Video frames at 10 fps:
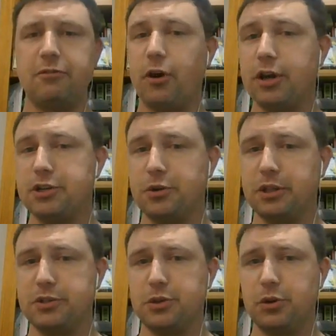fired during
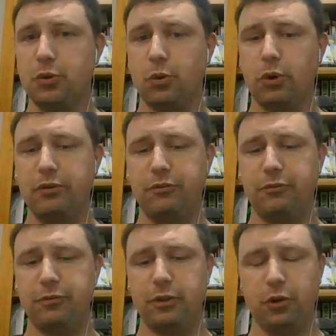the turn, or if
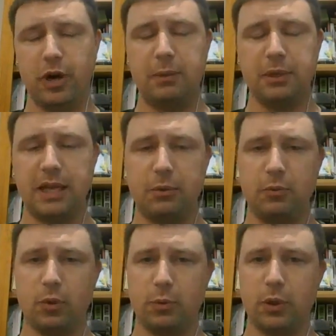you're able to get
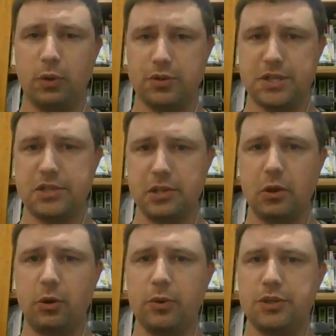what we call a sensor
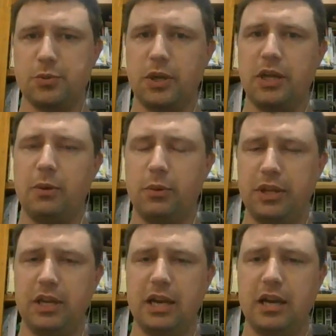lock, which is where you get
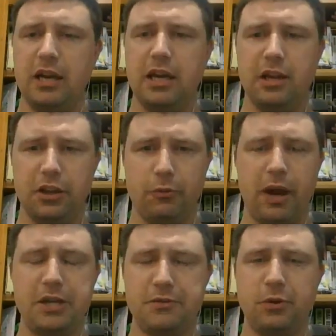within the
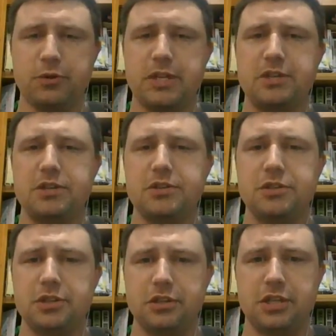range of your sensors
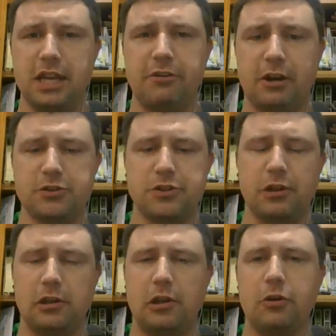to get a
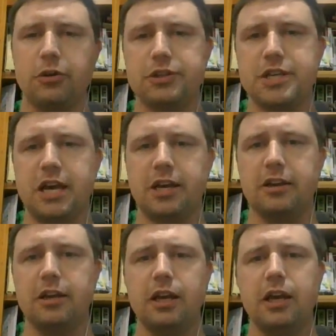solid lock on the target.
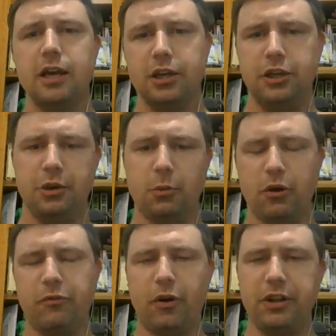You can
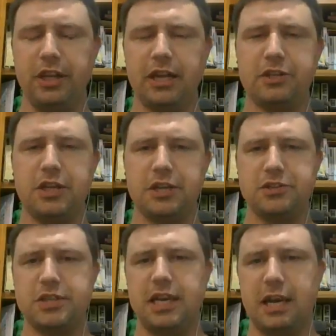modify the chances
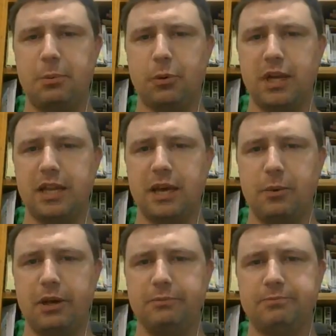to hit up or down that way.